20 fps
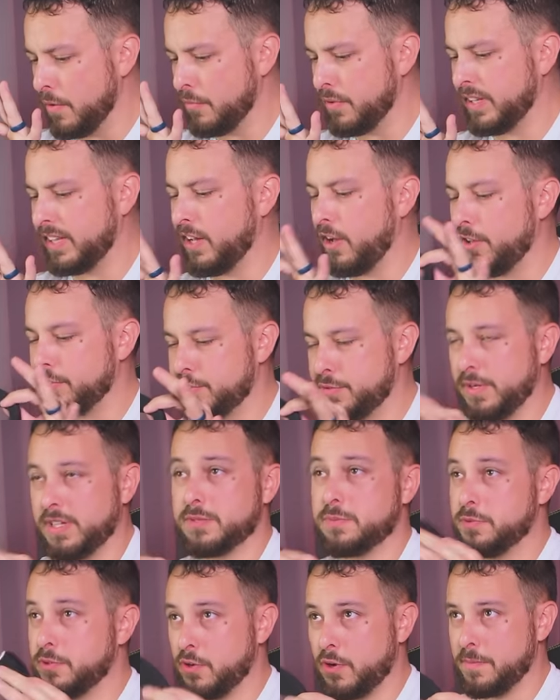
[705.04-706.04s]
when really all it's doing
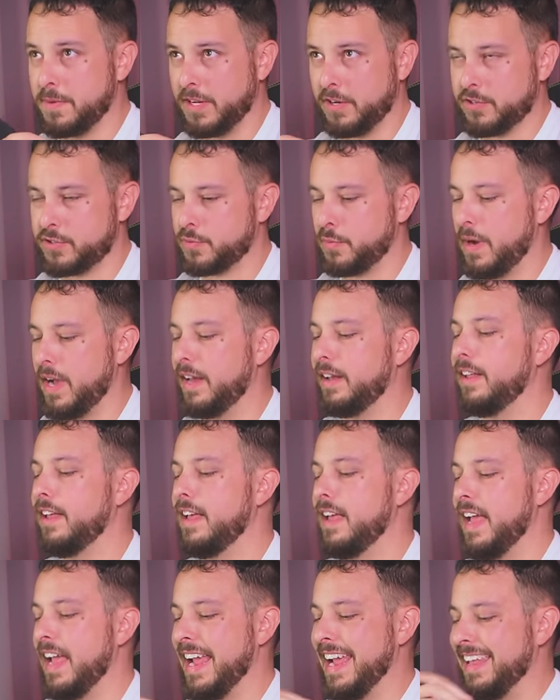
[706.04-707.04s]
is absorbing your sweat
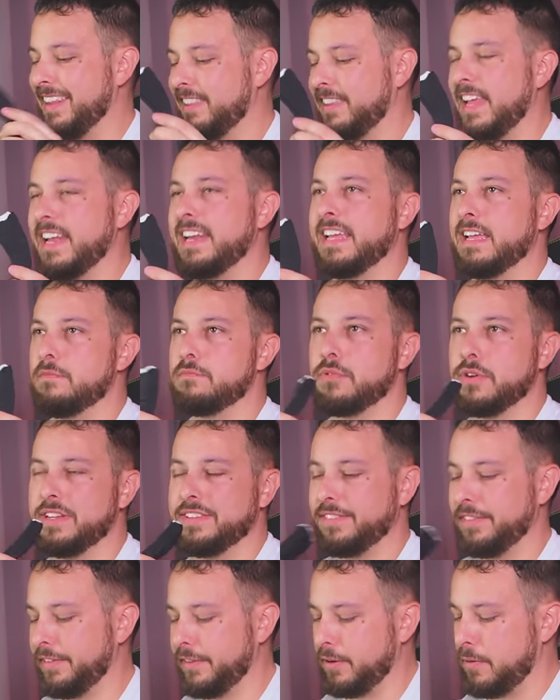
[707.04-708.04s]
and letting it
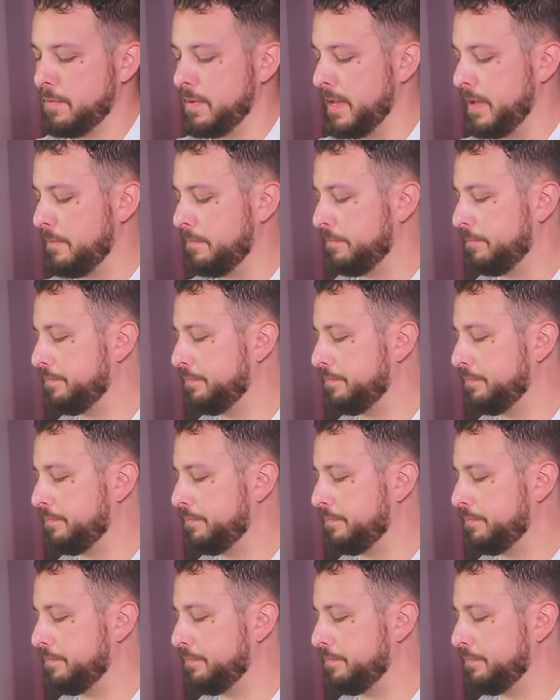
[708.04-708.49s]
breathe a little bit.